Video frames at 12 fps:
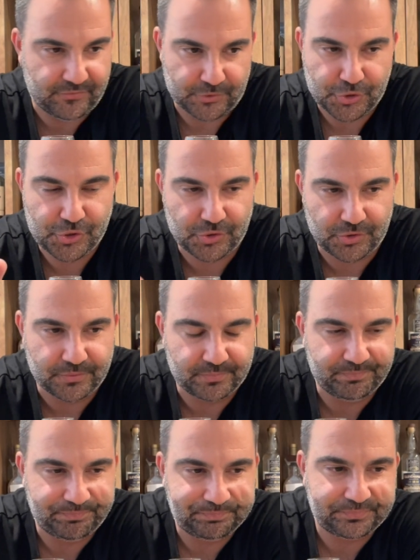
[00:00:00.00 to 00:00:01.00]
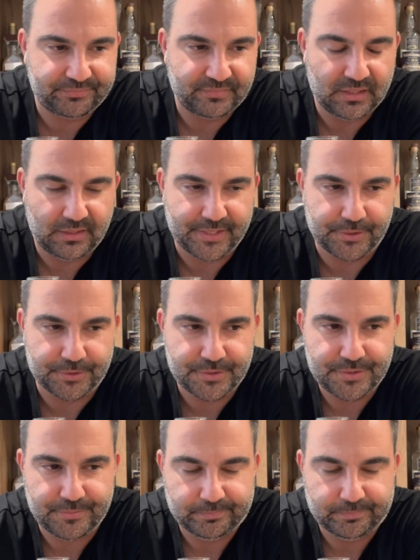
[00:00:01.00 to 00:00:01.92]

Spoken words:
for sure lingers.